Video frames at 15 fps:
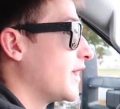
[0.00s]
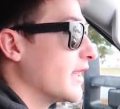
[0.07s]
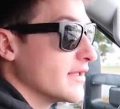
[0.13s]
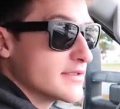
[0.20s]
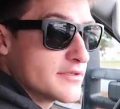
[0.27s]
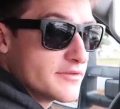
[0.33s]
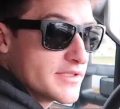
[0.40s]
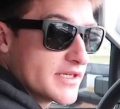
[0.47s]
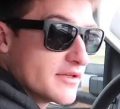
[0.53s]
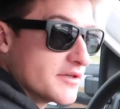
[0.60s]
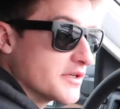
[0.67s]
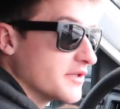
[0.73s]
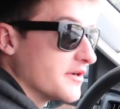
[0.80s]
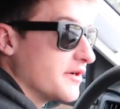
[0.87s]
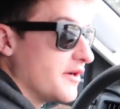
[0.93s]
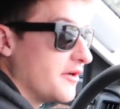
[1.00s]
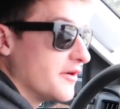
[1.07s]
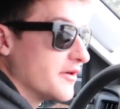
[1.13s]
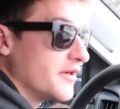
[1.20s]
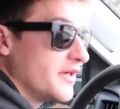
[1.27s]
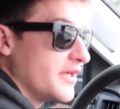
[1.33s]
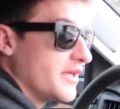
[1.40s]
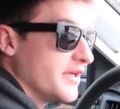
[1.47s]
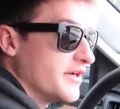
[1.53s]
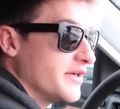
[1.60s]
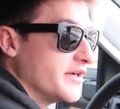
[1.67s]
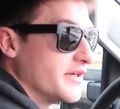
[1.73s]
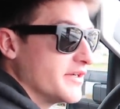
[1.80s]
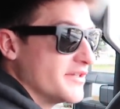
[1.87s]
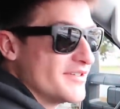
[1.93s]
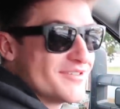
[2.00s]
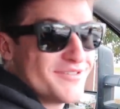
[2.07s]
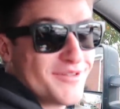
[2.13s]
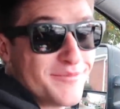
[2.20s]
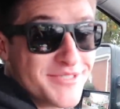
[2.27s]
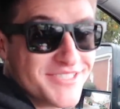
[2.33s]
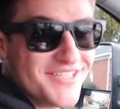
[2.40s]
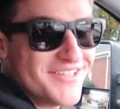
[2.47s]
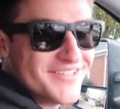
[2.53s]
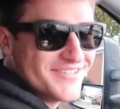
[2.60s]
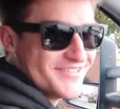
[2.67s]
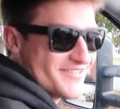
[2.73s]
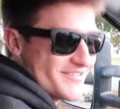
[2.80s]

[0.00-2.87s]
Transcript: Yeah, let's go take a look at the car, and uh, I'm excited.